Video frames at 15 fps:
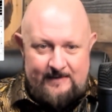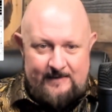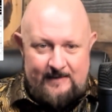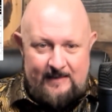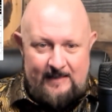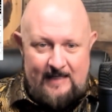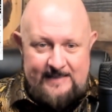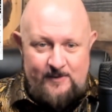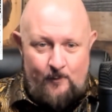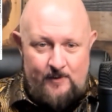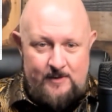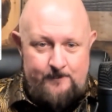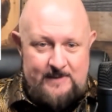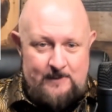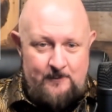I don't want
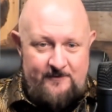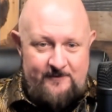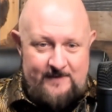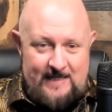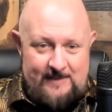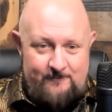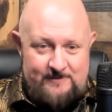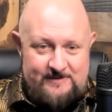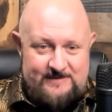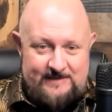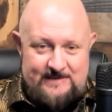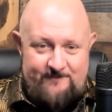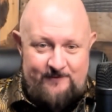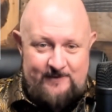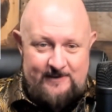to be with an angry
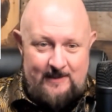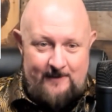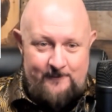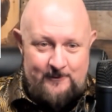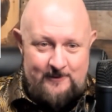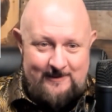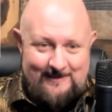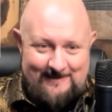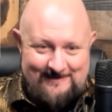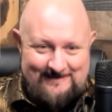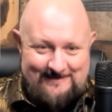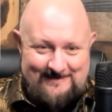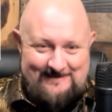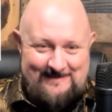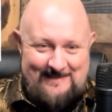significant other.
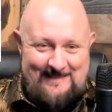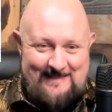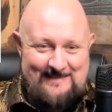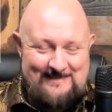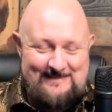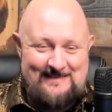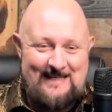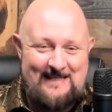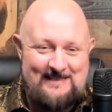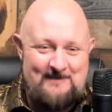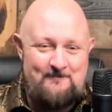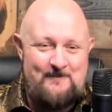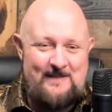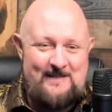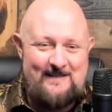That
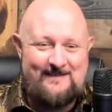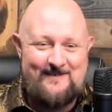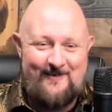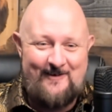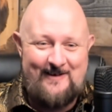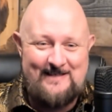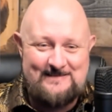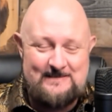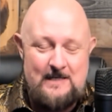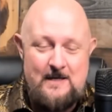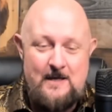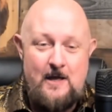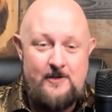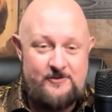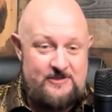can be a cause.
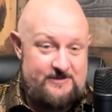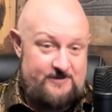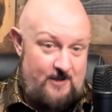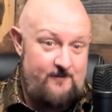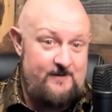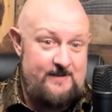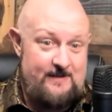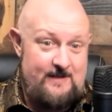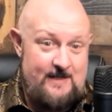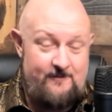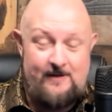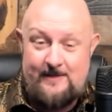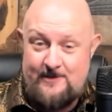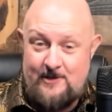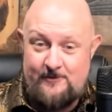She's already
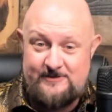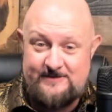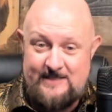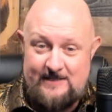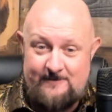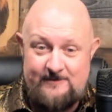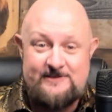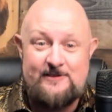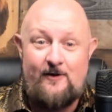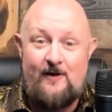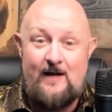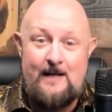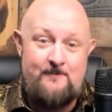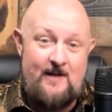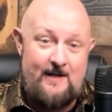angry. I know she's angry, so
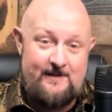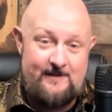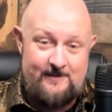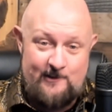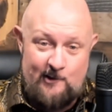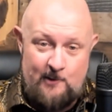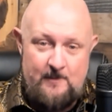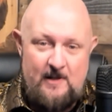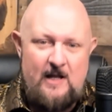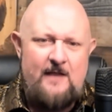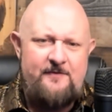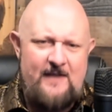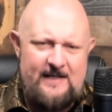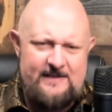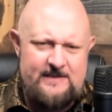I'm not going to go home.
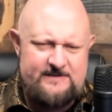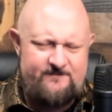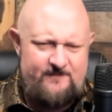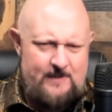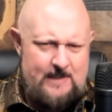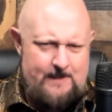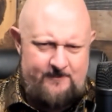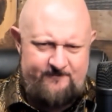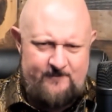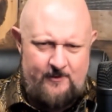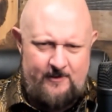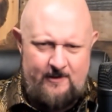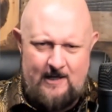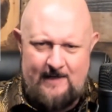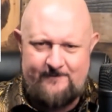That doesn't happen
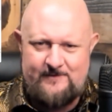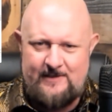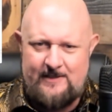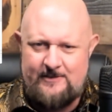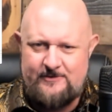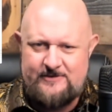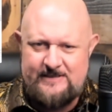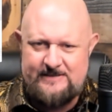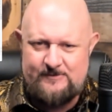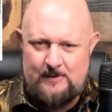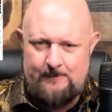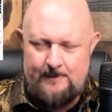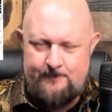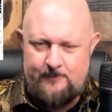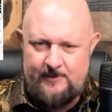very often. She's
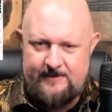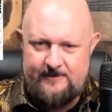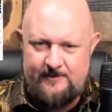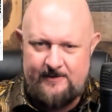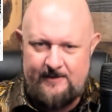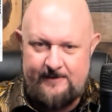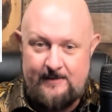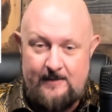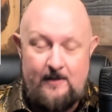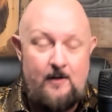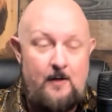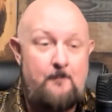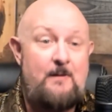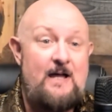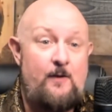normally pretty good.
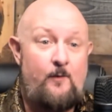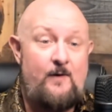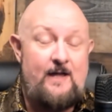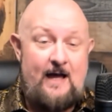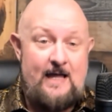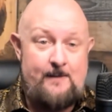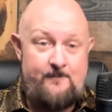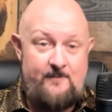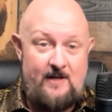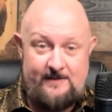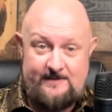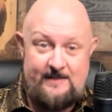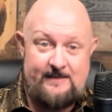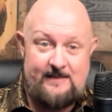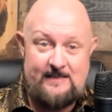By the way, I am not
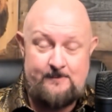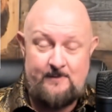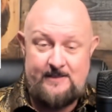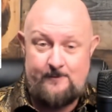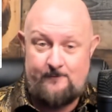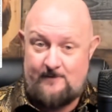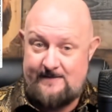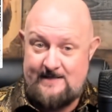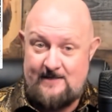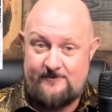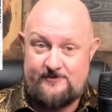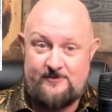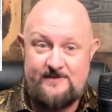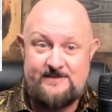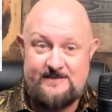dating anybody right now,
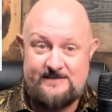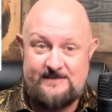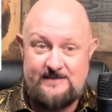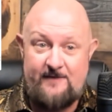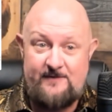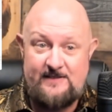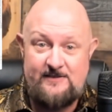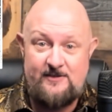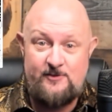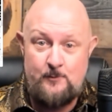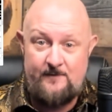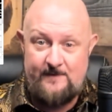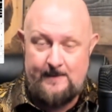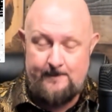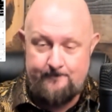so this has nothing to do
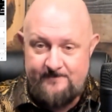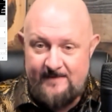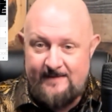with them.